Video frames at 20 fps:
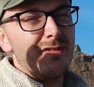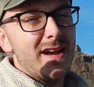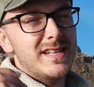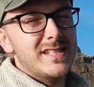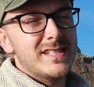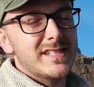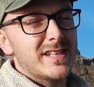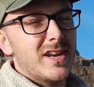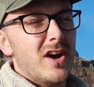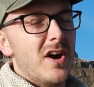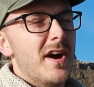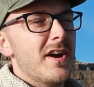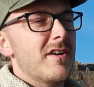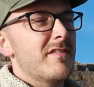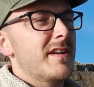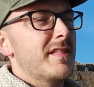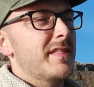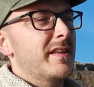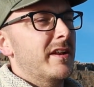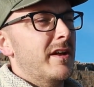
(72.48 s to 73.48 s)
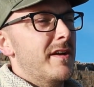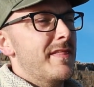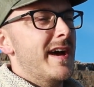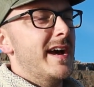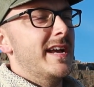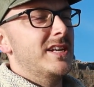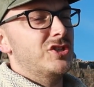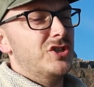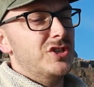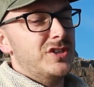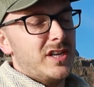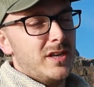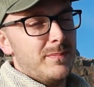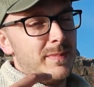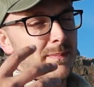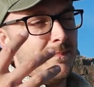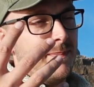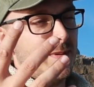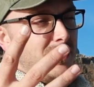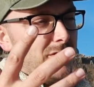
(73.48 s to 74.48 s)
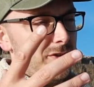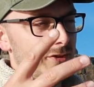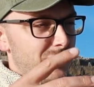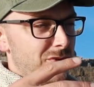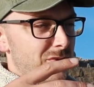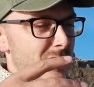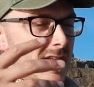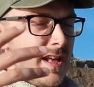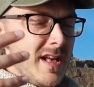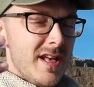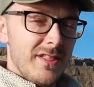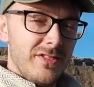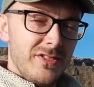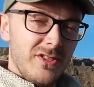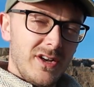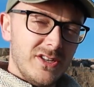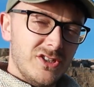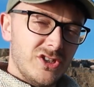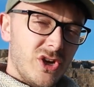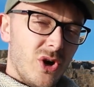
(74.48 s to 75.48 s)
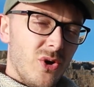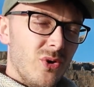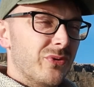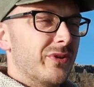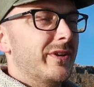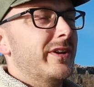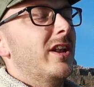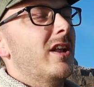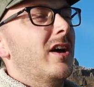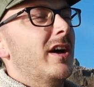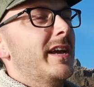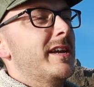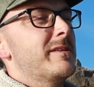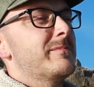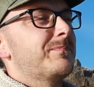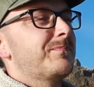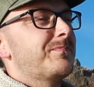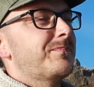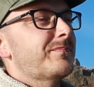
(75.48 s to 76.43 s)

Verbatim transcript: red sky or anything like that. It's just going to be blue, nice golden light.